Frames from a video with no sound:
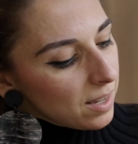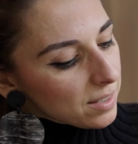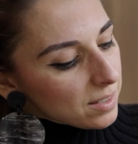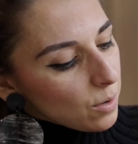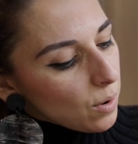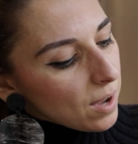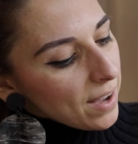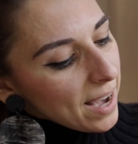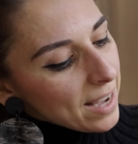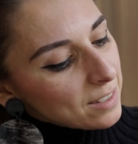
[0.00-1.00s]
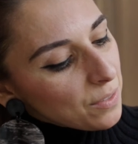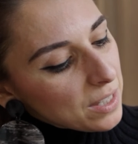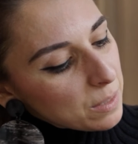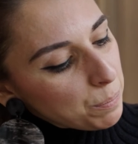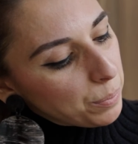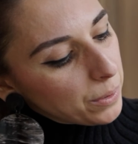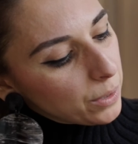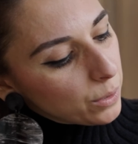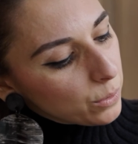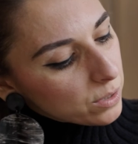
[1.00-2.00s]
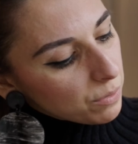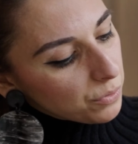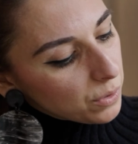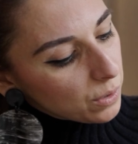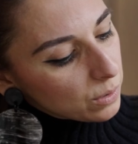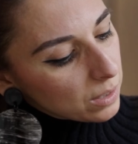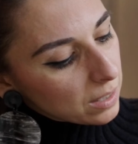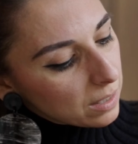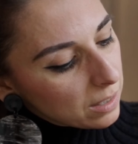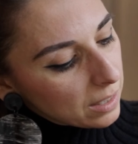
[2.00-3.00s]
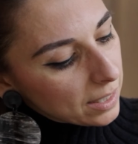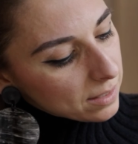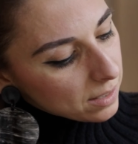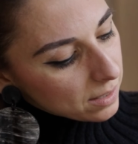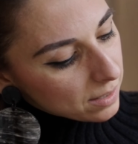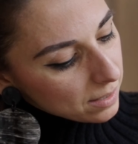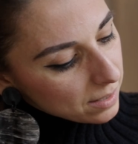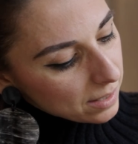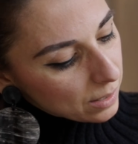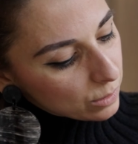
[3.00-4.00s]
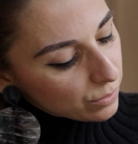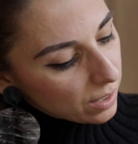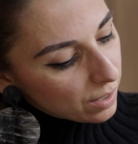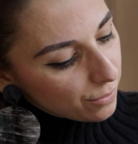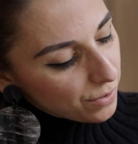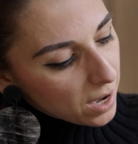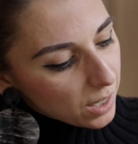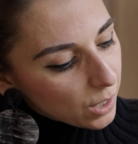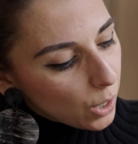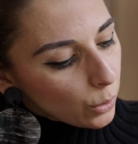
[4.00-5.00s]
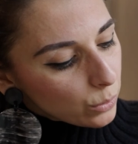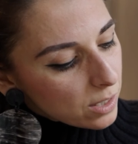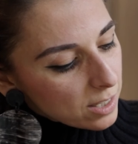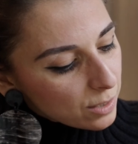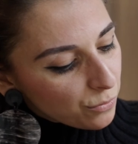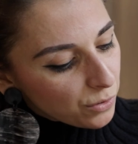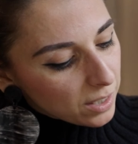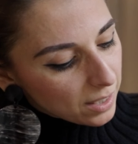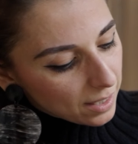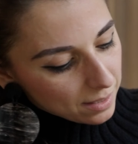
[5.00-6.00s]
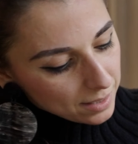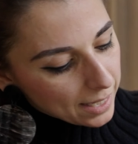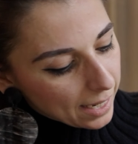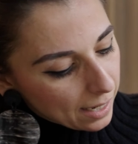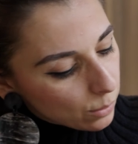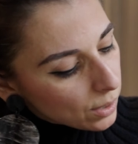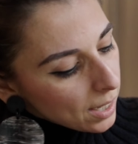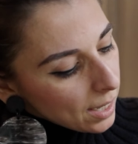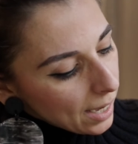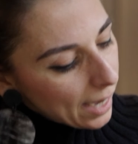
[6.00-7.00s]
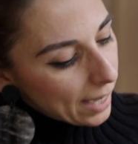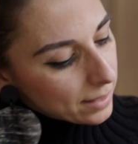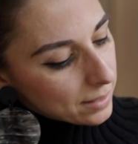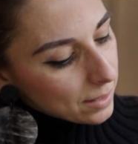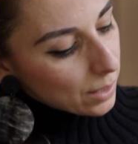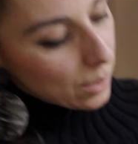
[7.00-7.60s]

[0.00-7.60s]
So I've had these beautiful glittered silver fir cones for years now, and I